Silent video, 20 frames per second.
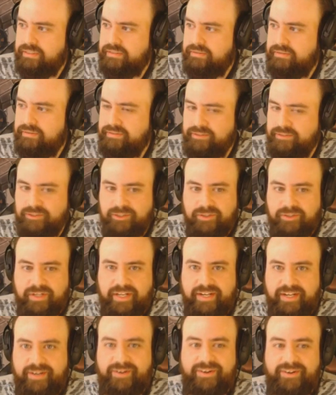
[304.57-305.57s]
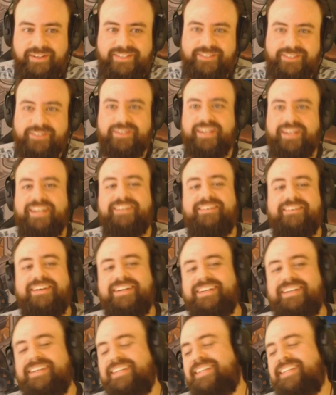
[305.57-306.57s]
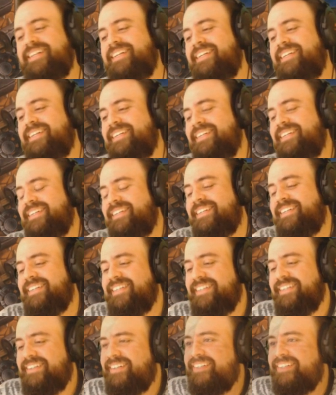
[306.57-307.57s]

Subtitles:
Druid anyway. Druid anyway. All right.